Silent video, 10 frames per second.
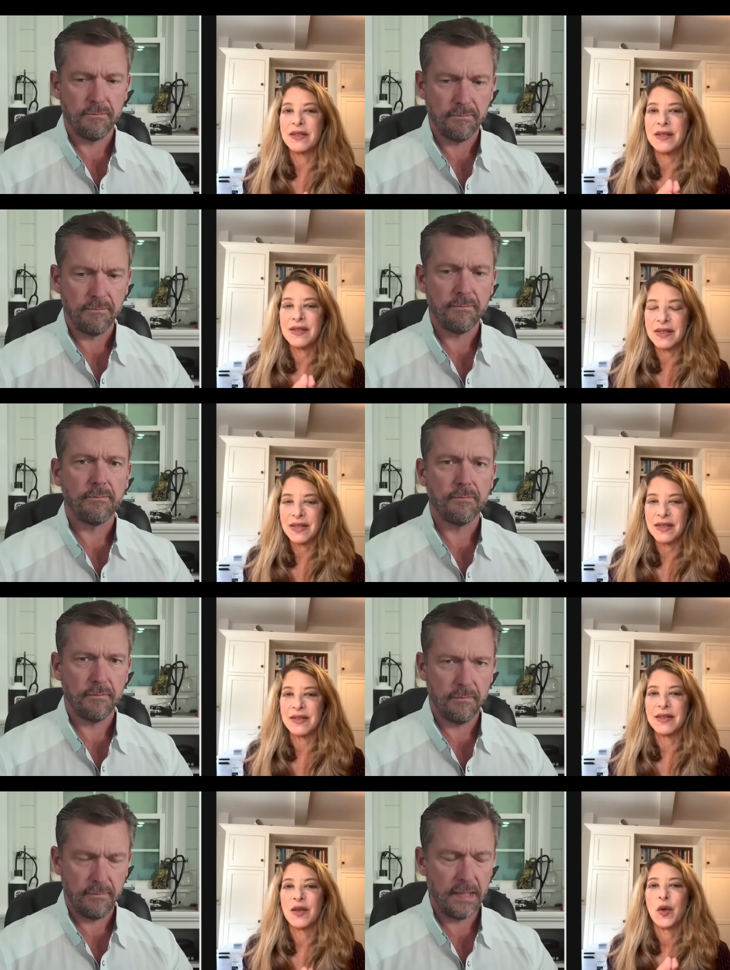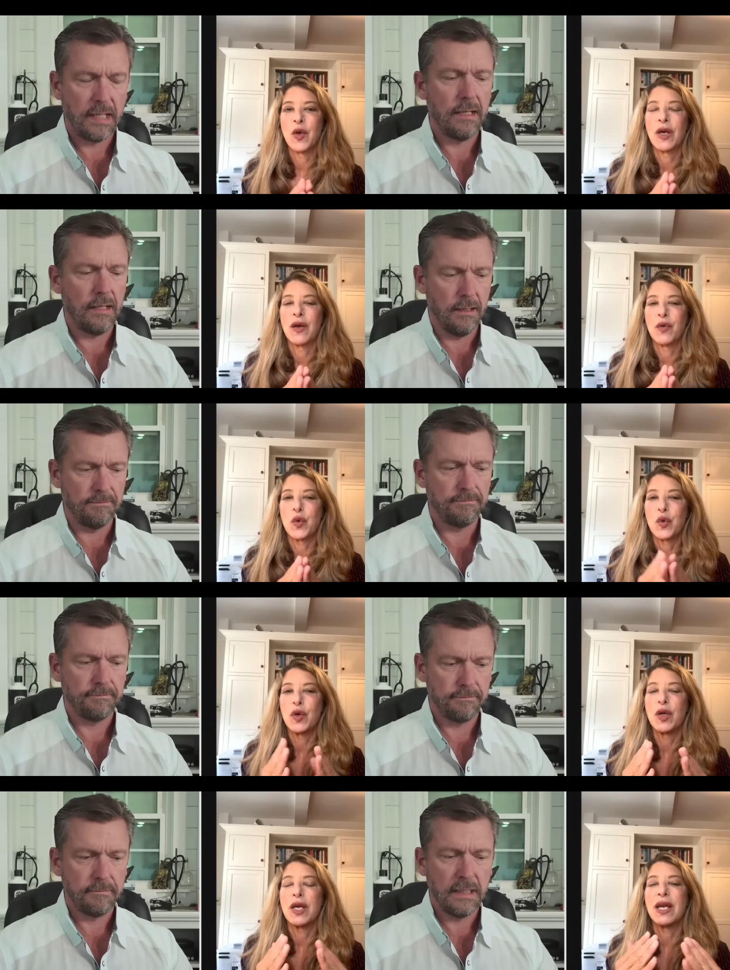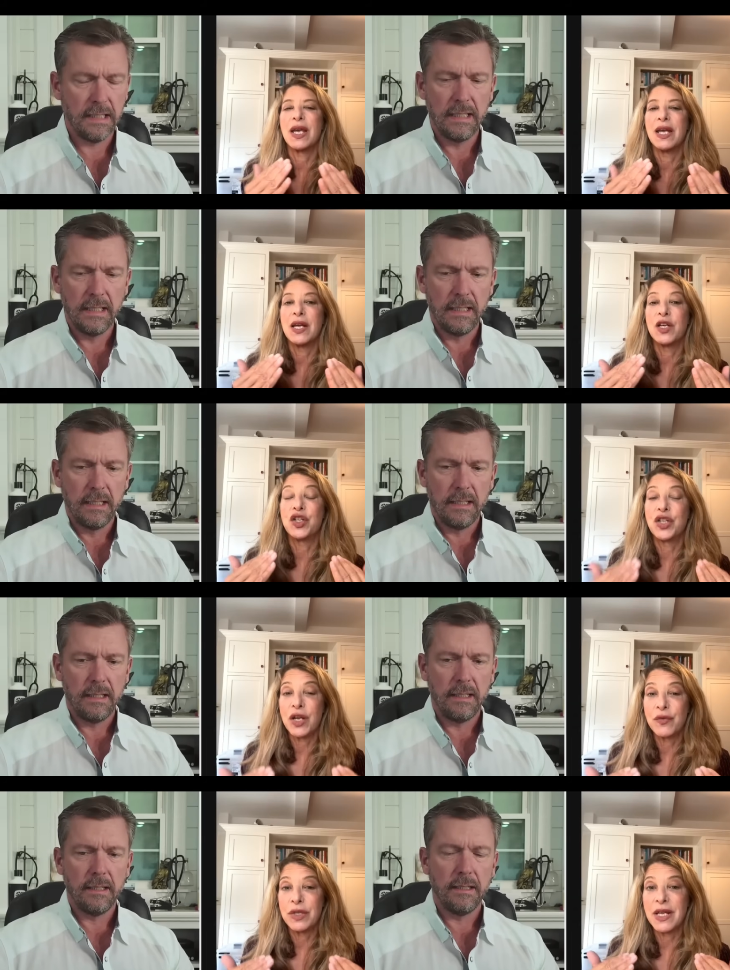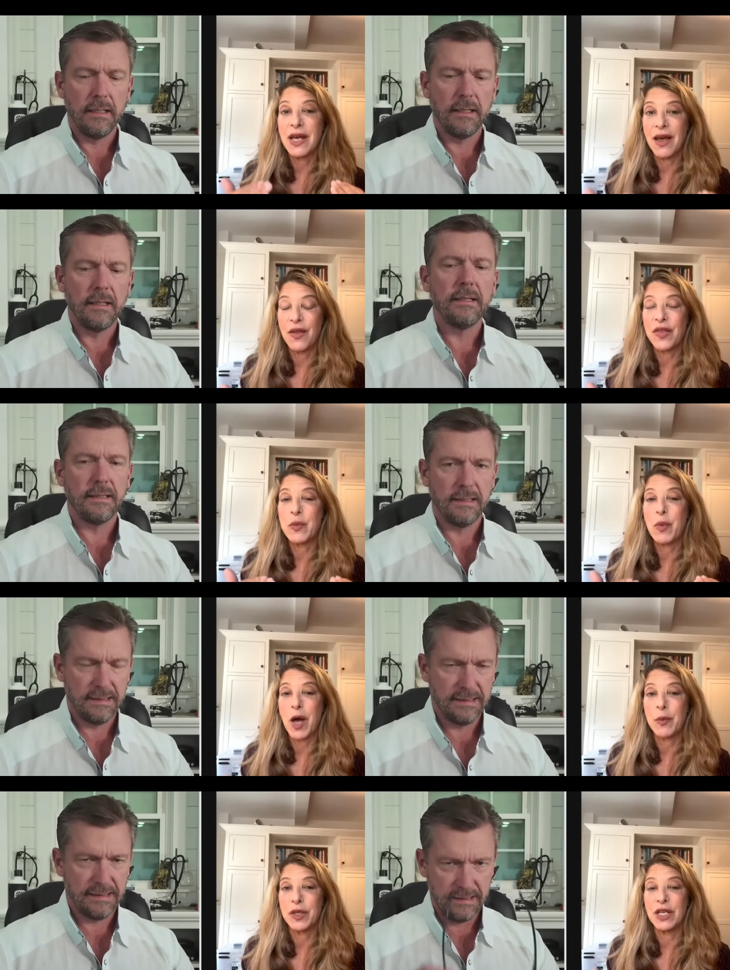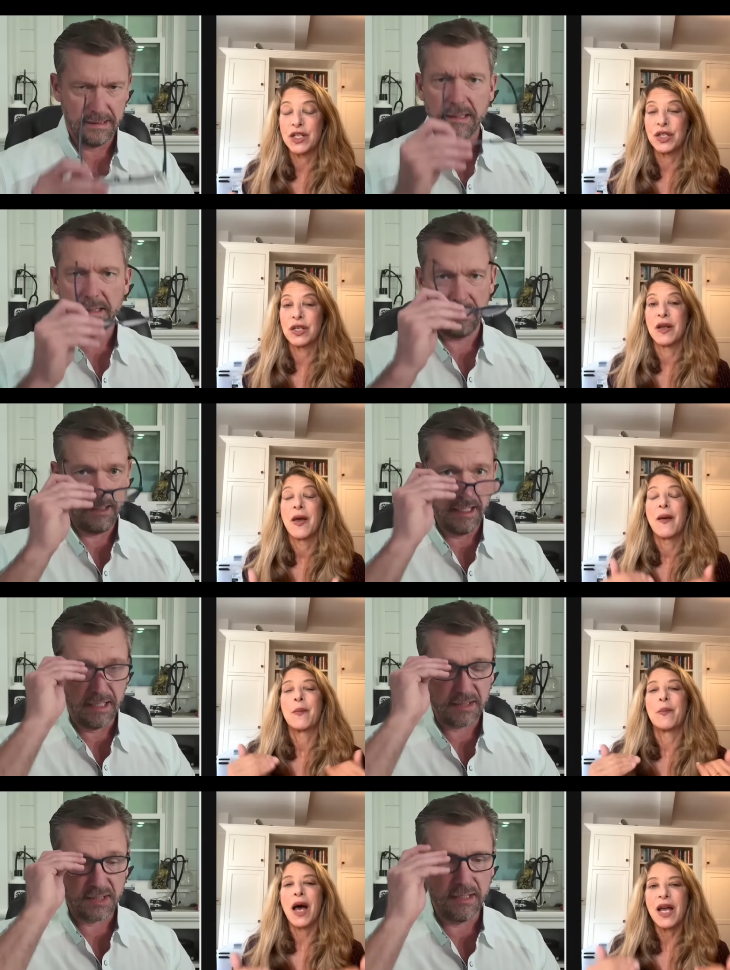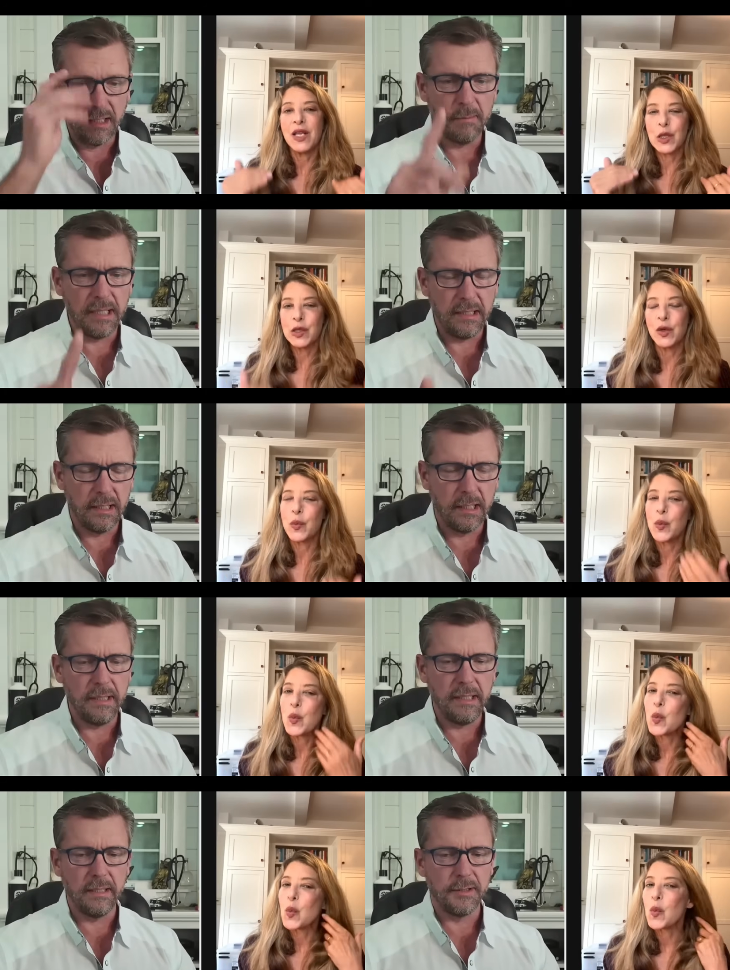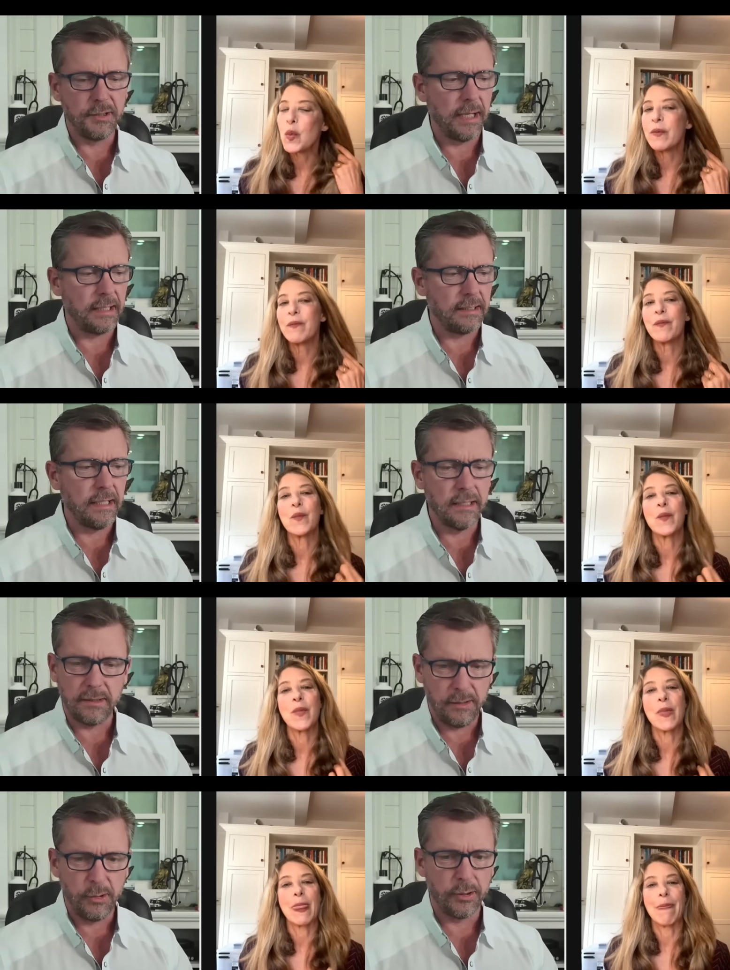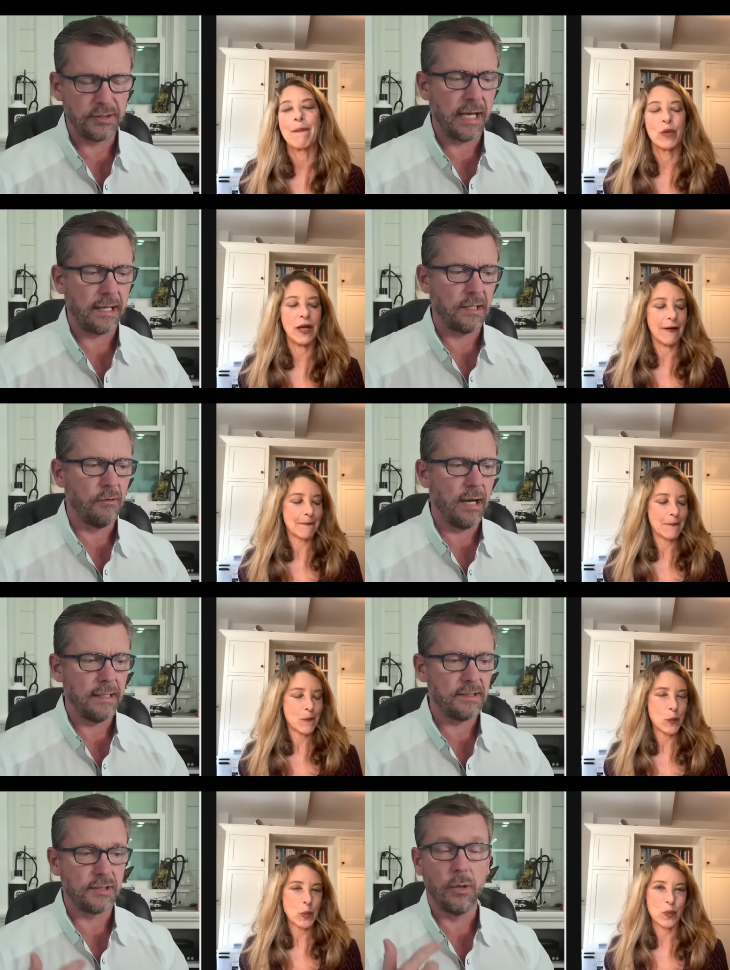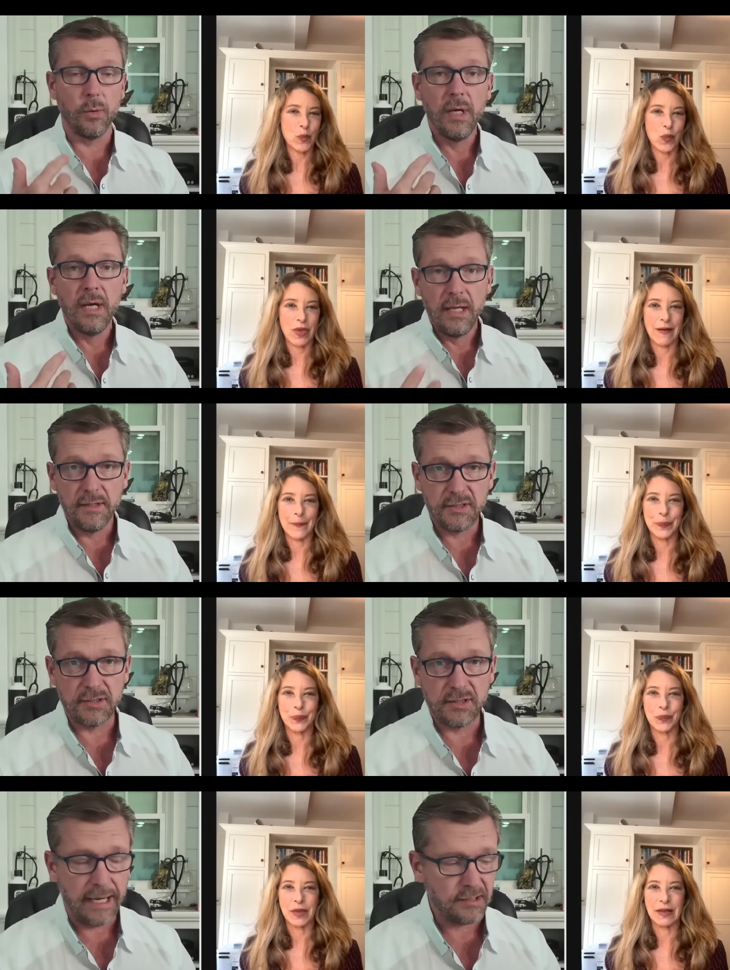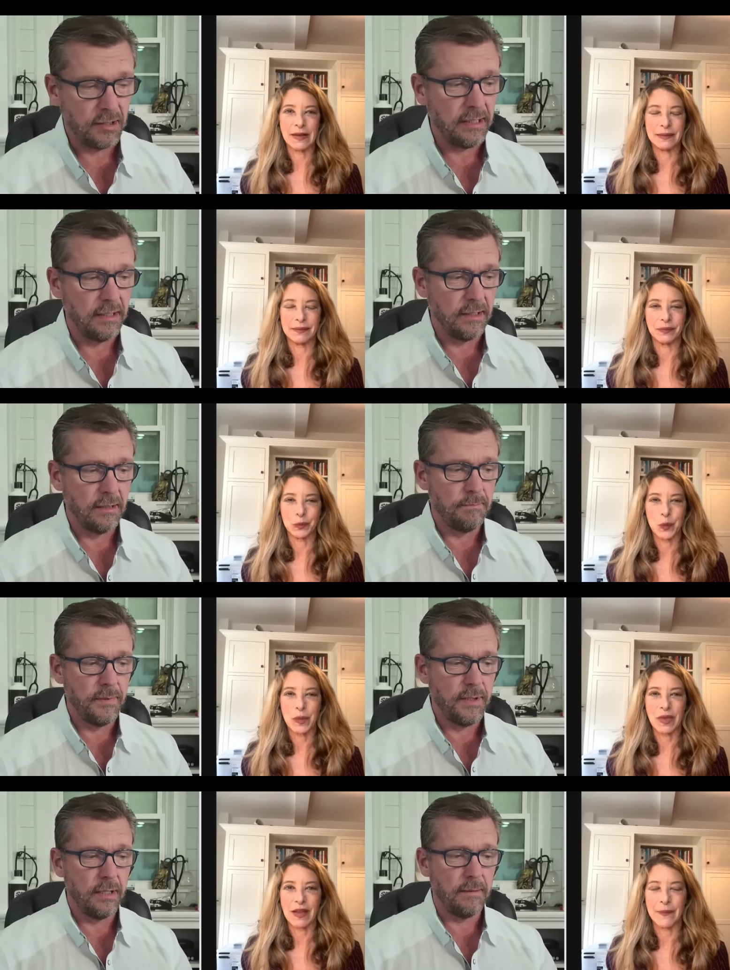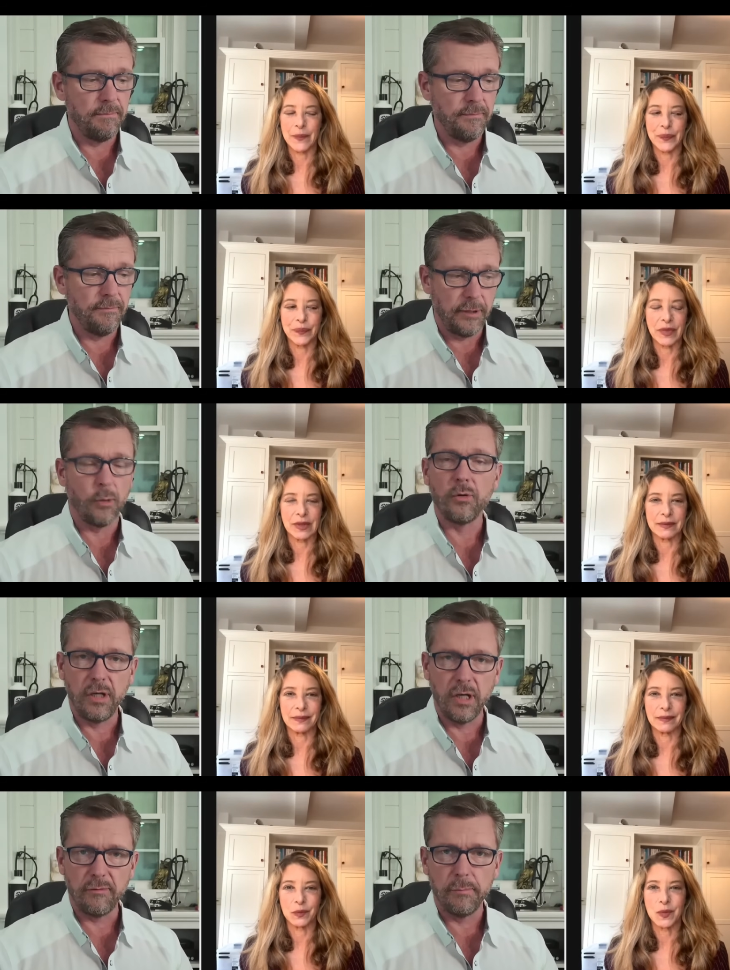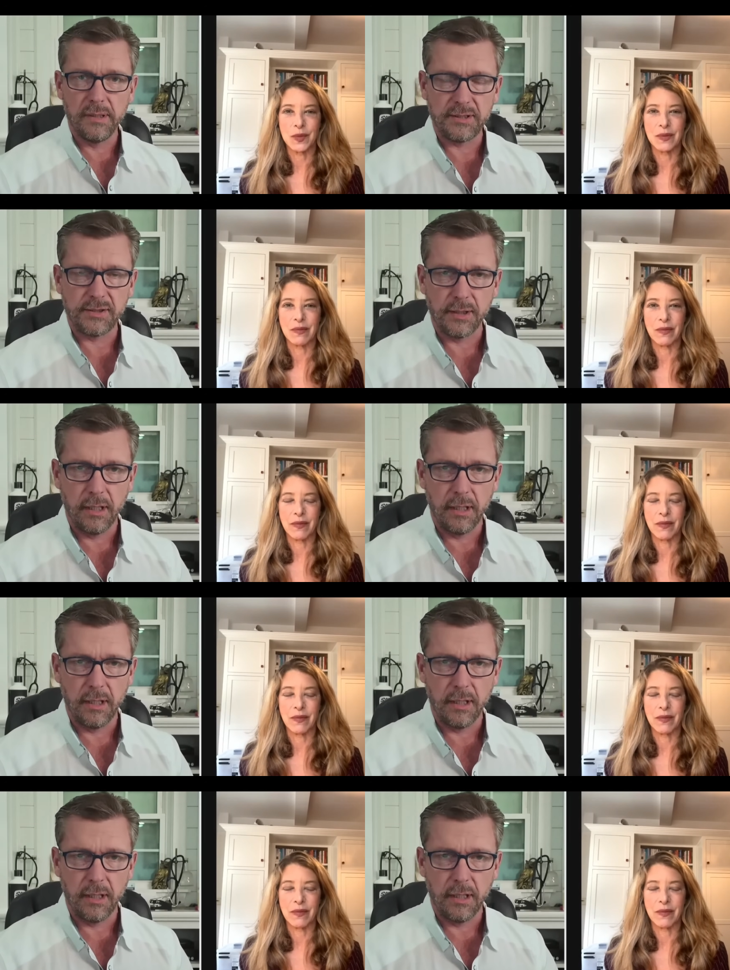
Speaker 1: disease. Yep in a generally healthy population. Yes, By and let me
Speaker 2: let me interject, Nina. You're exactly yeah. right. So this is actually in the the federal government's